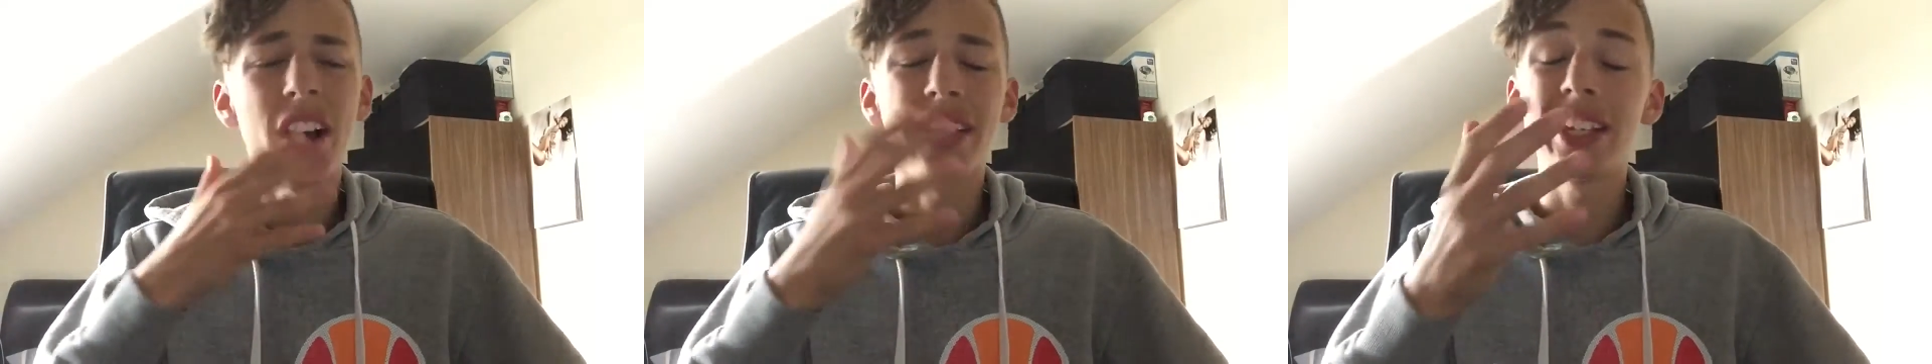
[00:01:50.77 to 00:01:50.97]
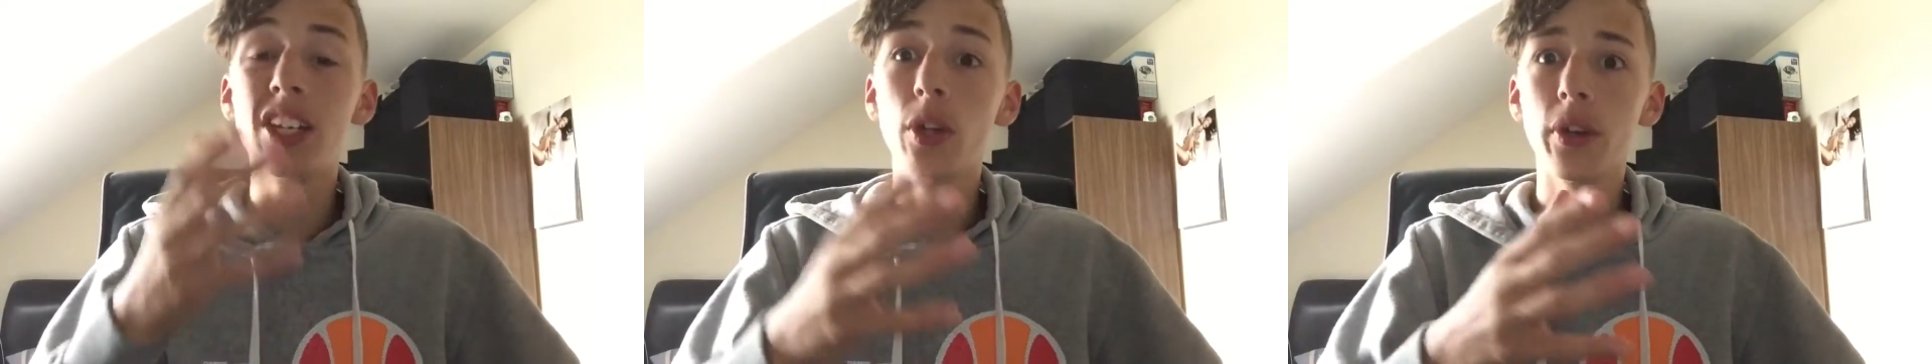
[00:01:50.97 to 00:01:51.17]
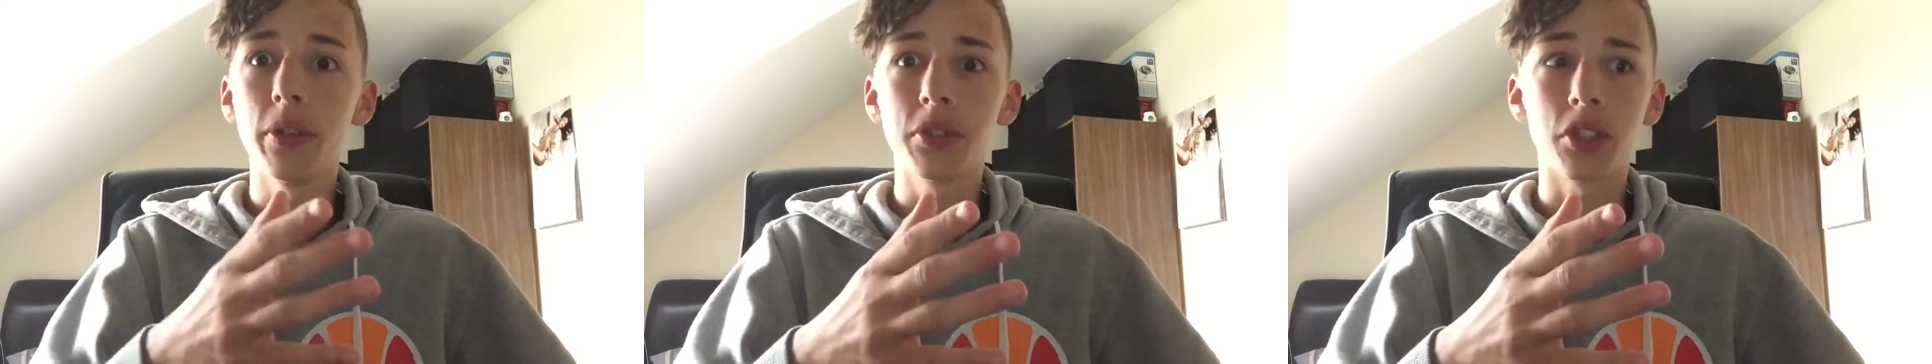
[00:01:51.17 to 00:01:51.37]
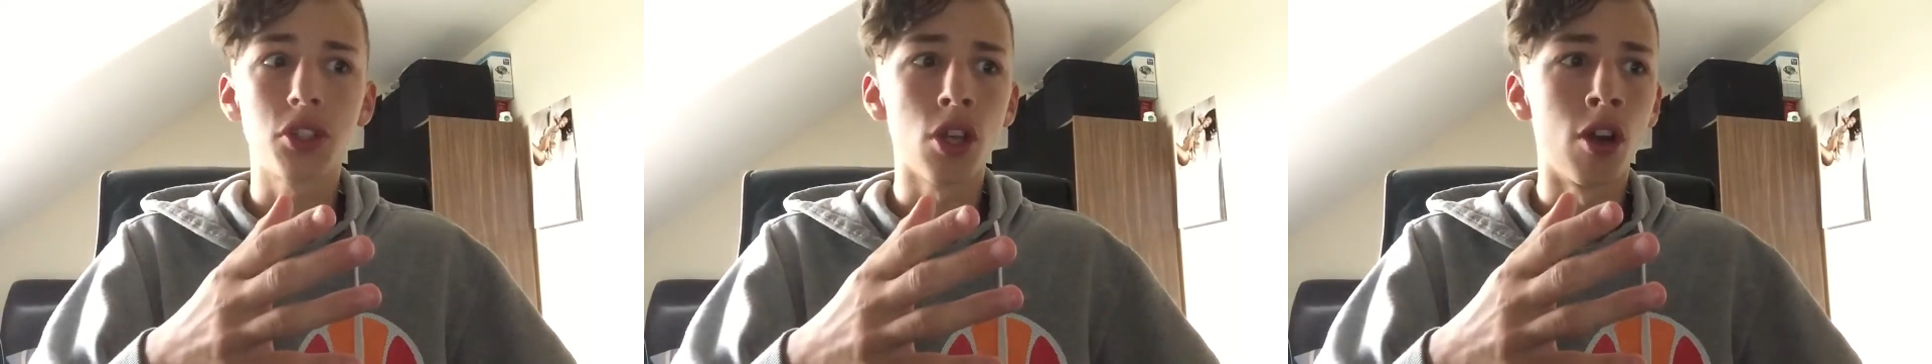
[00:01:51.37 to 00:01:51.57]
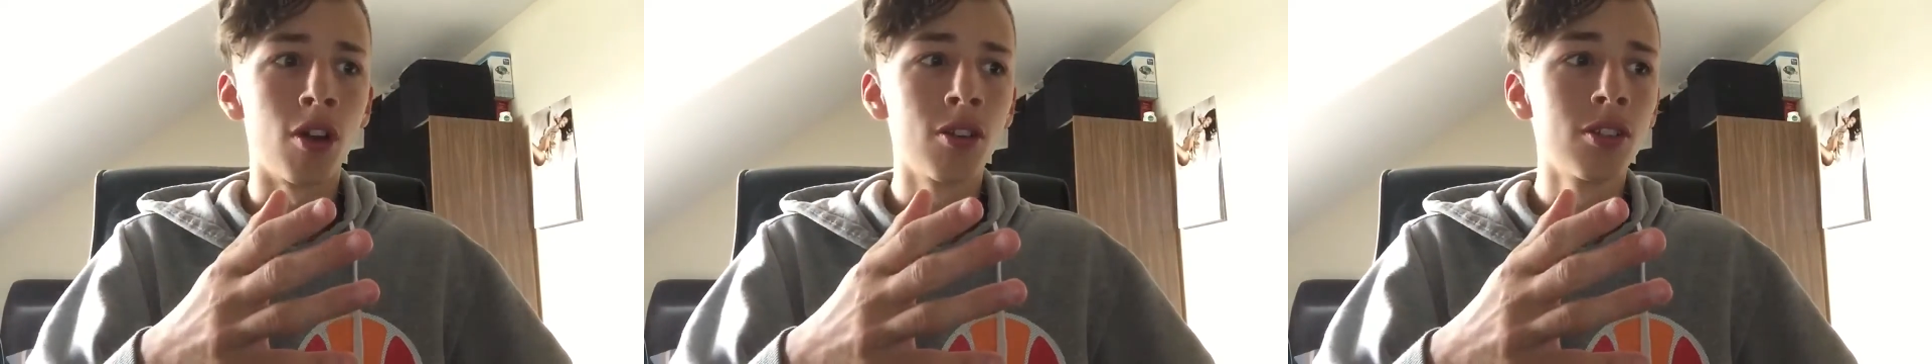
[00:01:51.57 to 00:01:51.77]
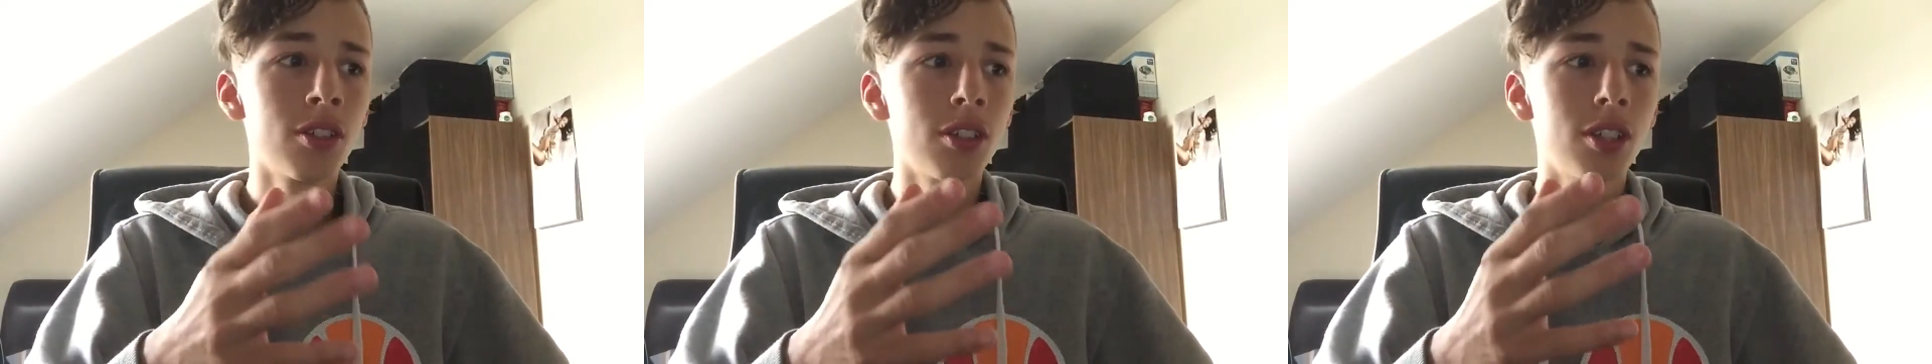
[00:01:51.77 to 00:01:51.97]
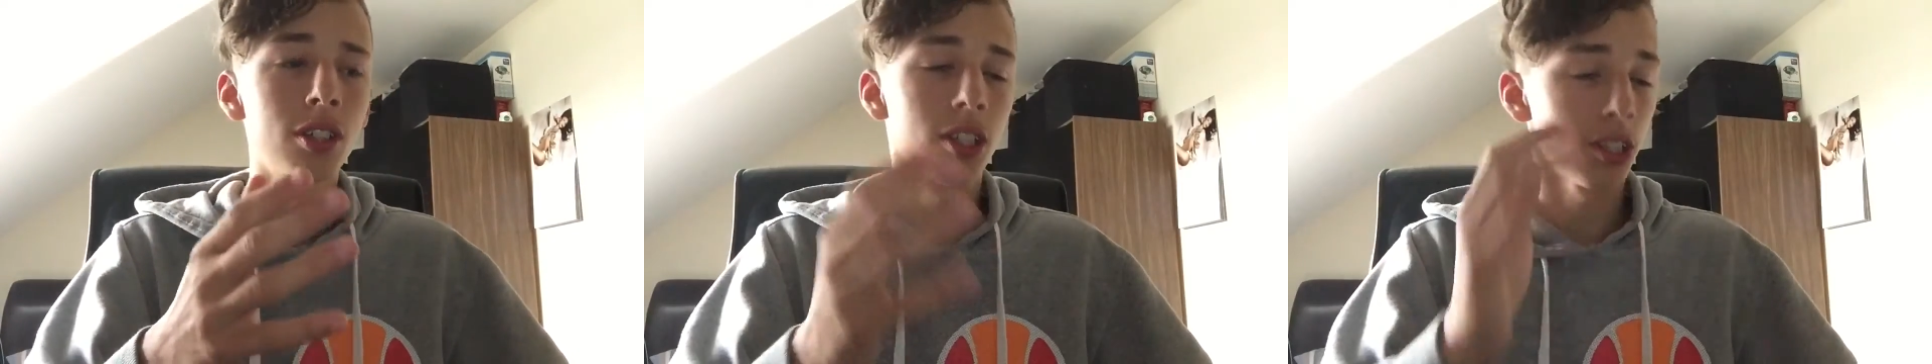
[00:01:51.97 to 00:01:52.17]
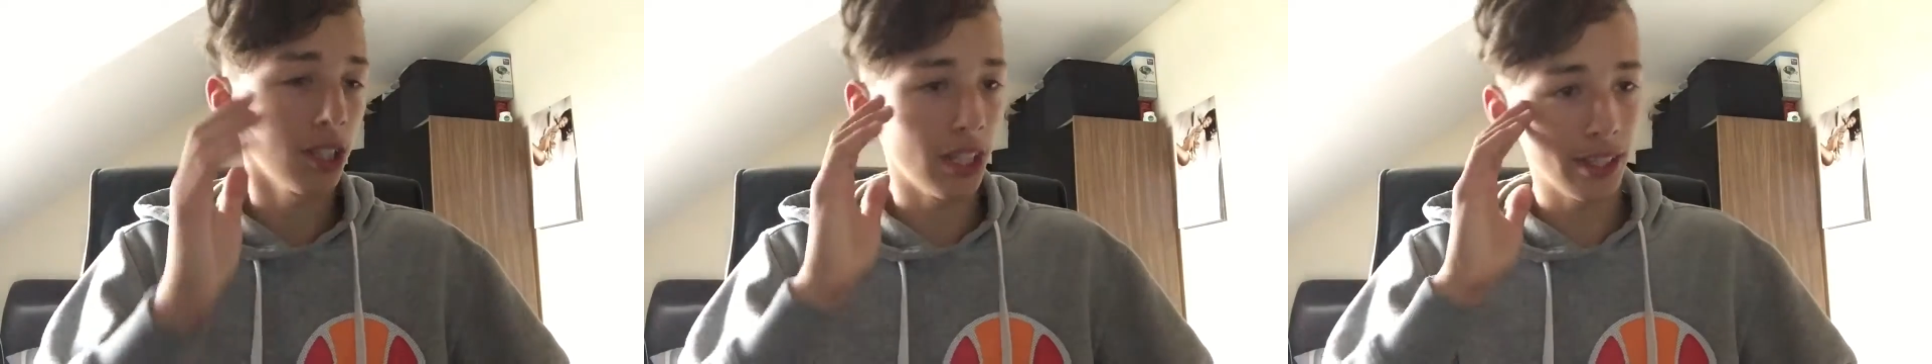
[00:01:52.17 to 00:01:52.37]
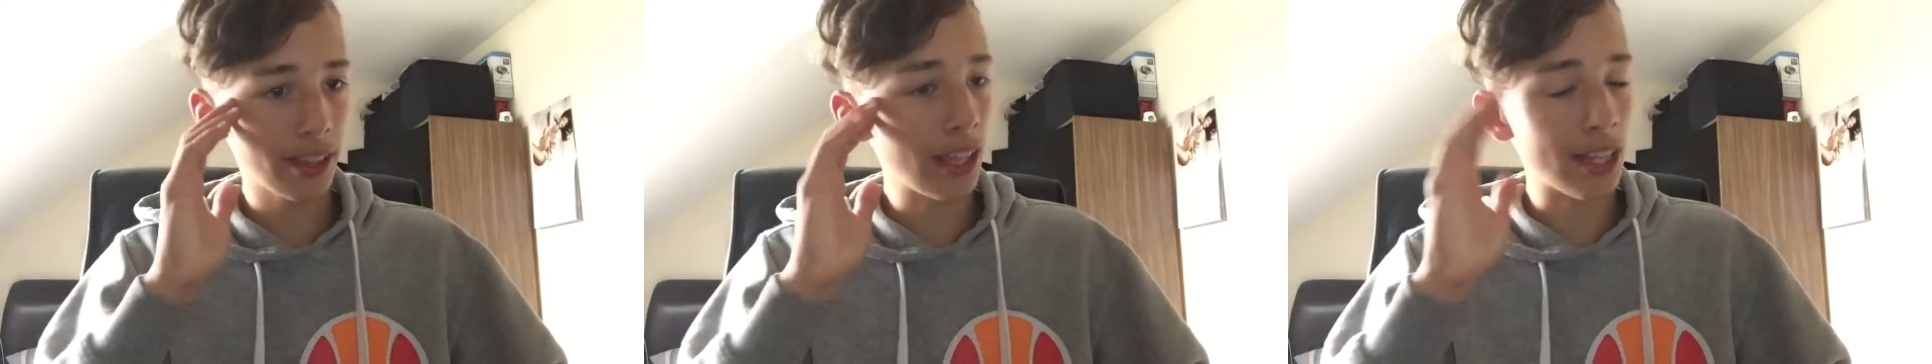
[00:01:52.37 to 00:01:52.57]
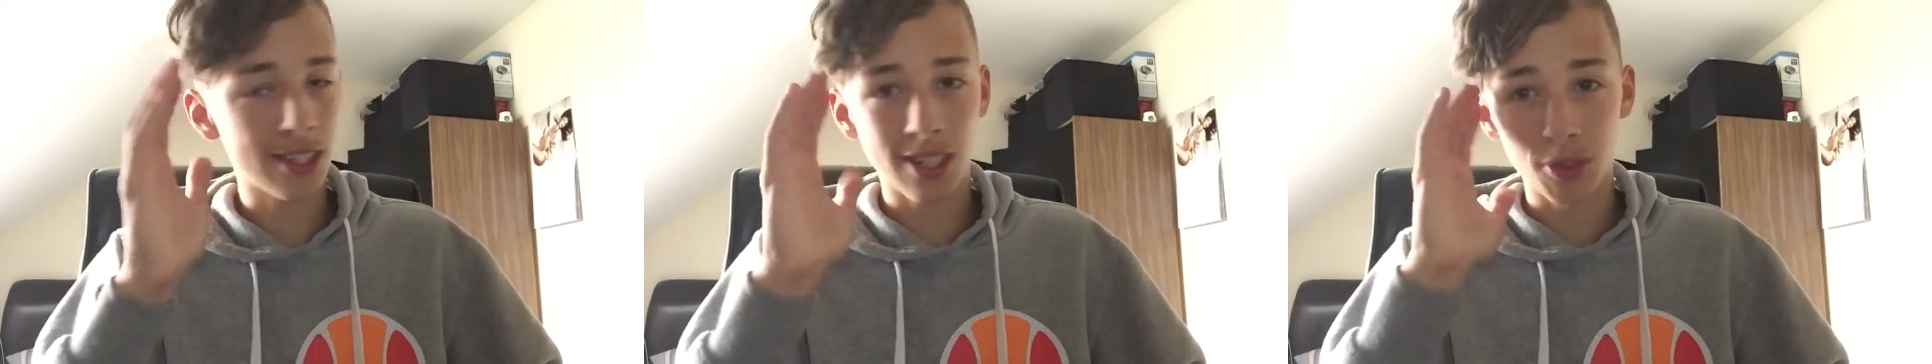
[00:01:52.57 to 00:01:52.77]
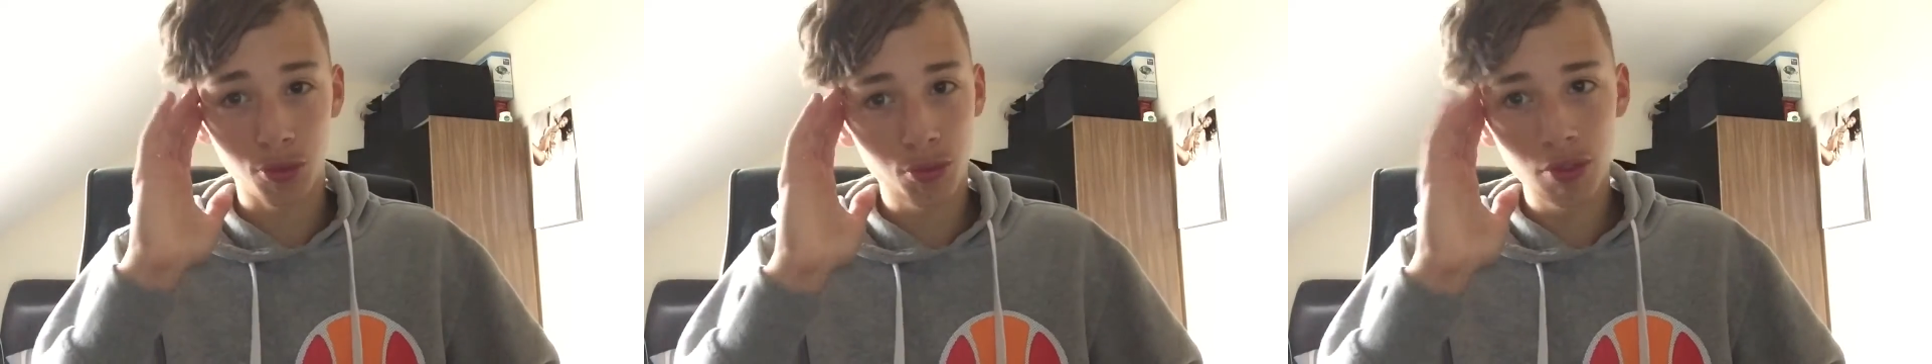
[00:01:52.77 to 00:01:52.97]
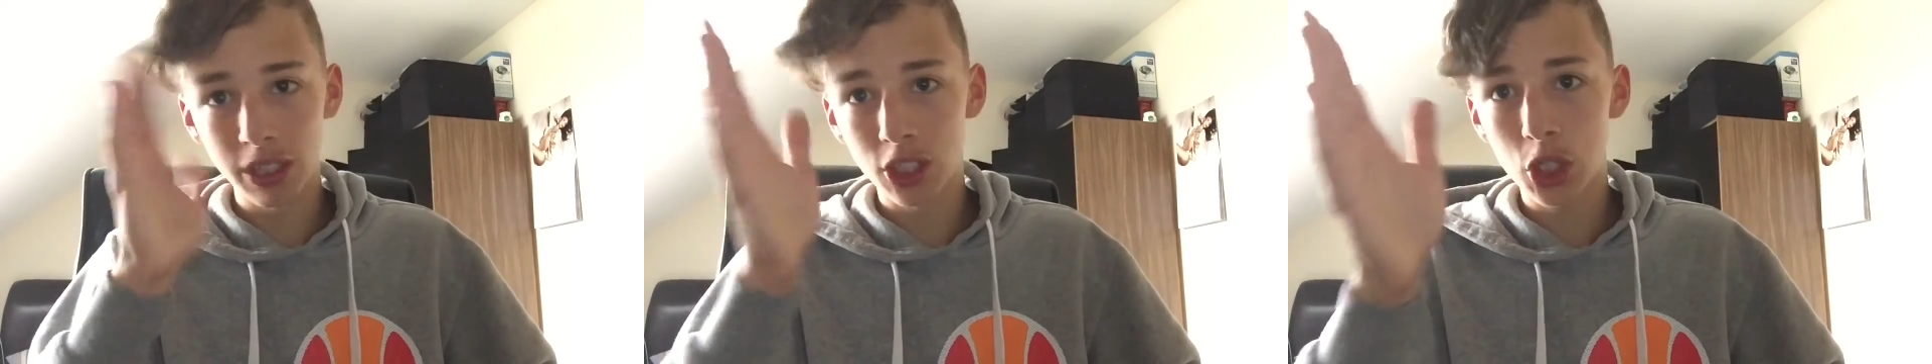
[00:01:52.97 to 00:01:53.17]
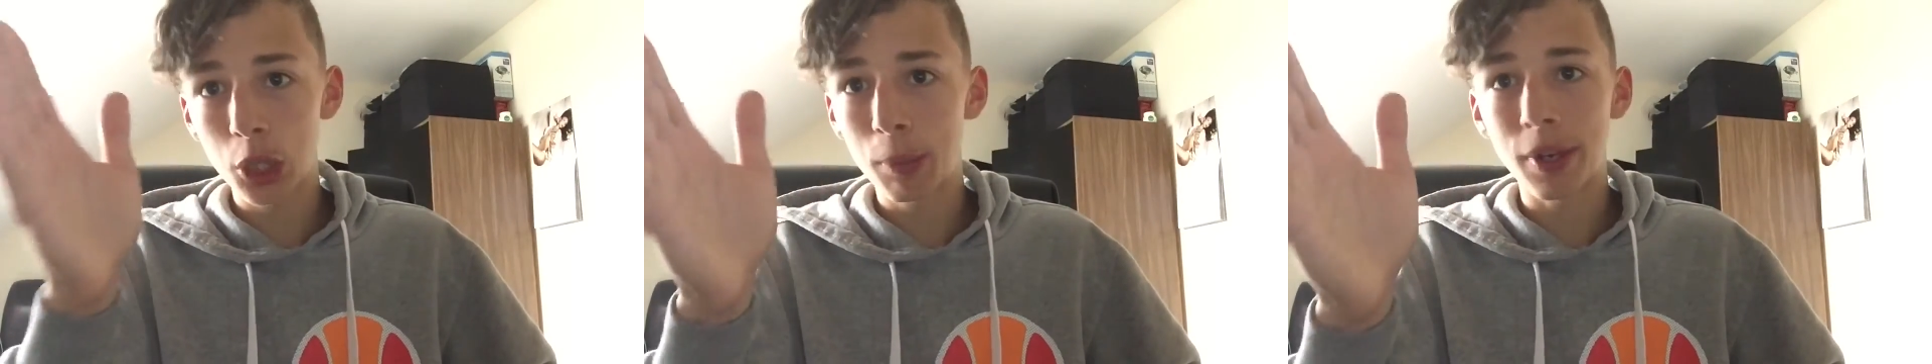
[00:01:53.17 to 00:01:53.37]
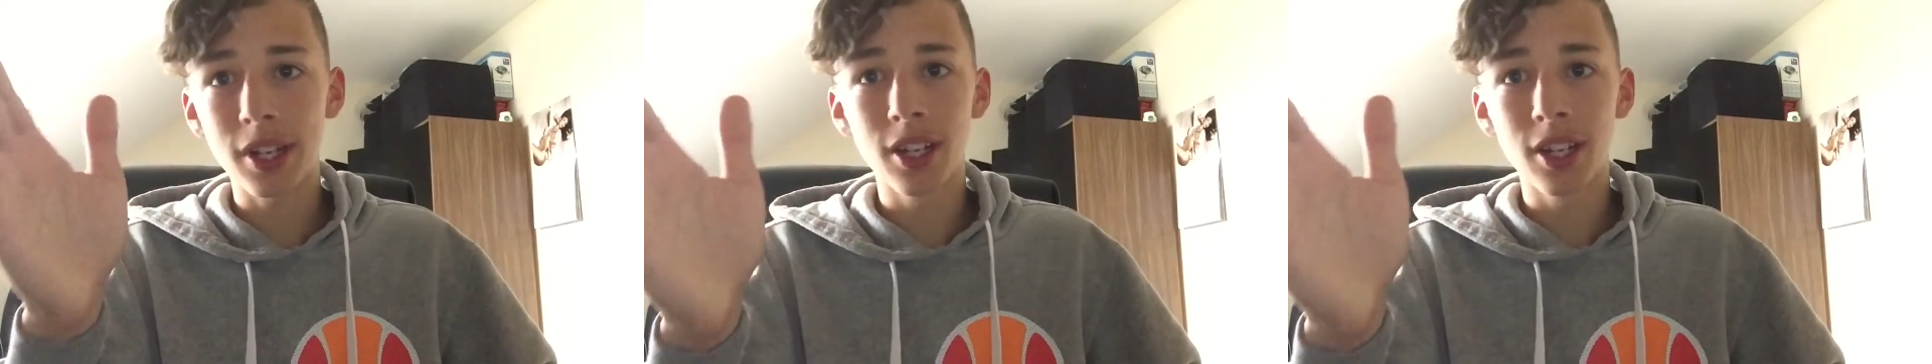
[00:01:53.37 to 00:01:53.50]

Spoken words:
I didn't know it was a song. Like, that sounds really stupid.